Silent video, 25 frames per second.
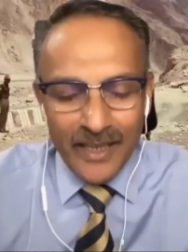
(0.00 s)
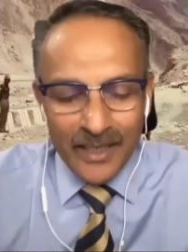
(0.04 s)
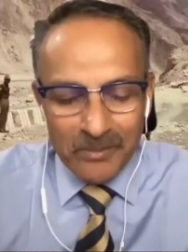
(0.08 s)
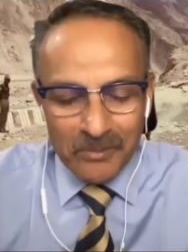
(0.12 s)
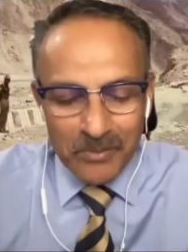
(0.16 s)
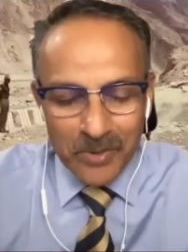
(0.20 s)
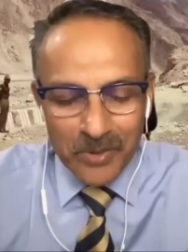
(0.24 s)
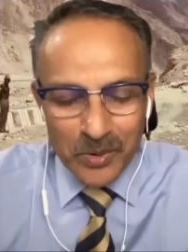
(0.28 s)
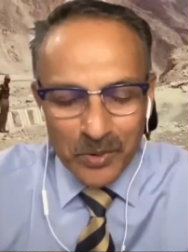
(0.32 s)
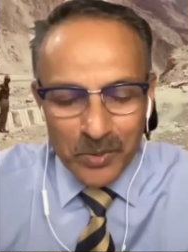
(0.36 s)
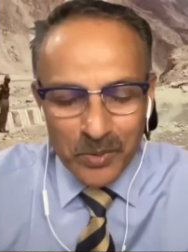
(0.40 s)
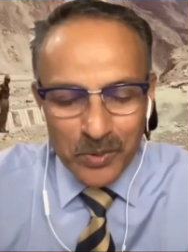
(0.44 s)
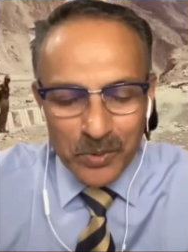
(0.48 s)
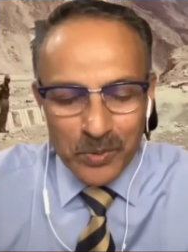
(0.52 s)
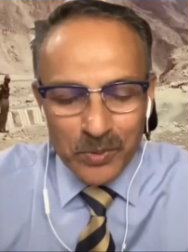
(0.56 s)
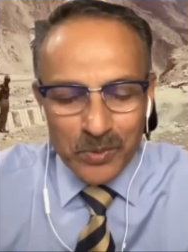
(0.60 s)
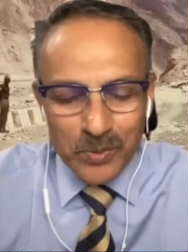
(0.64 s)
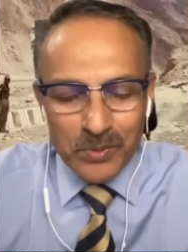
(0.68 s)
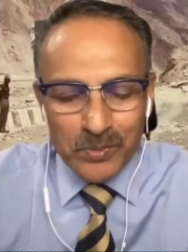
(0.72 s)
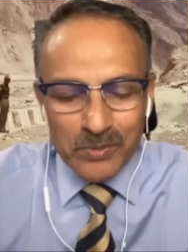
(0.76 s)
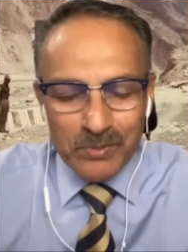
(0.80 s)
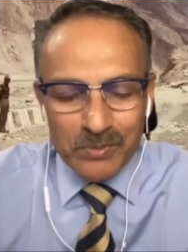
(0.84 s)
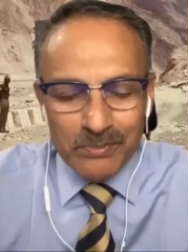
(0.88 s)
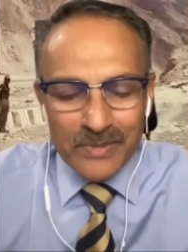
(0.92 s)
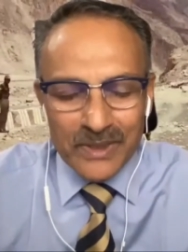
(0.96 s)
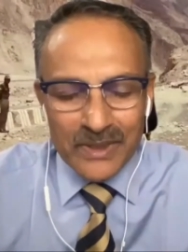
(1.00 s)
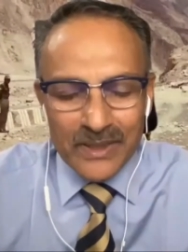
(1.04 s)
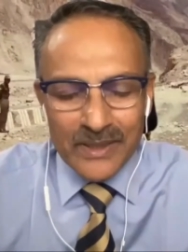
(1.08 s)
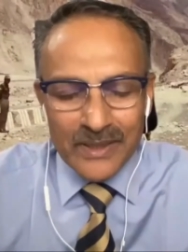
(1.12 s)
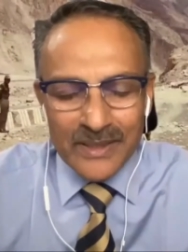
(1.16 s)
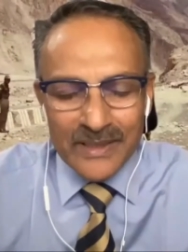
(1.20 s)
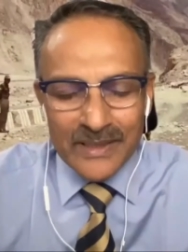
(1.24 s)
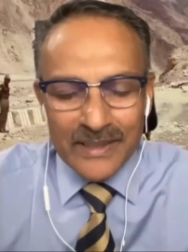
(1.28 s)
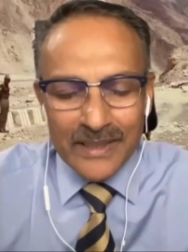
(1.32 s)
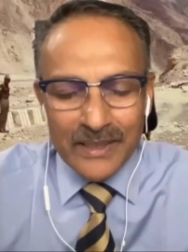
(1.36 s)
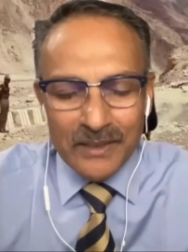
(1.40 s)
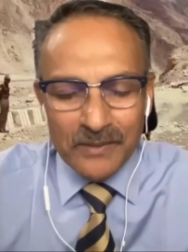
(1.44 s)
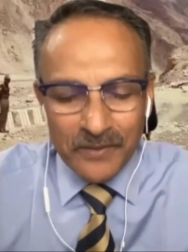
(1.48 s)
Angmo, who
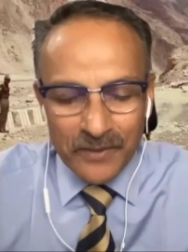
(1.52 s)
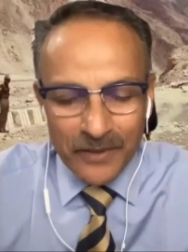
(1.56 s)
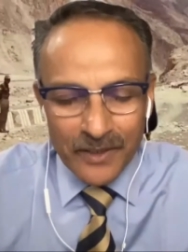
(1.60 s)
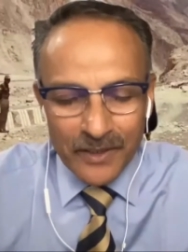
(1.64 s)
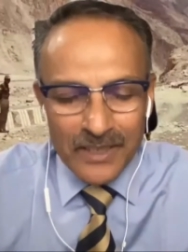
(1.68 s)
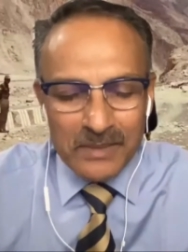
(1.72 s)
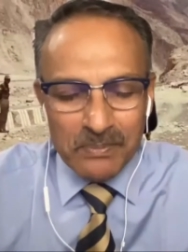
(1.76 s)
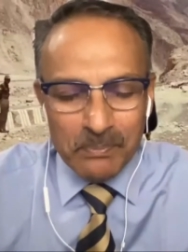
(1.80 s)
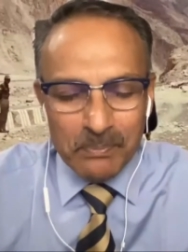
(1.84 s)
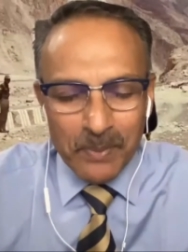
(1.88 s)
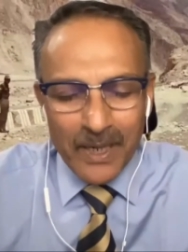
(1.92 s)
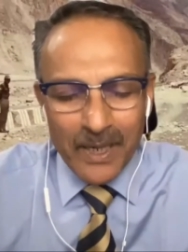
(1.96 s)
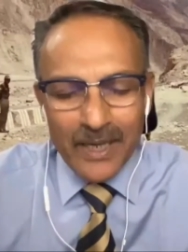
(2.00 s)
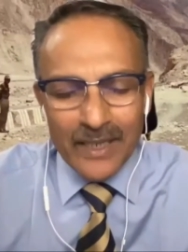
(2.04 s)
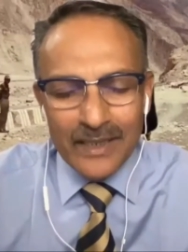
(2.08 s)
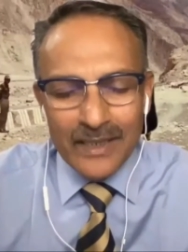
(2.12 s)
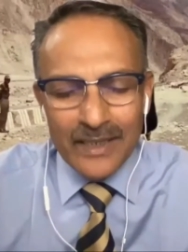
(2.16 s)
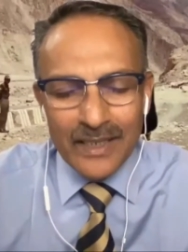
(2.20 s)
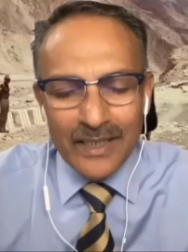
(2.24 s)
in the first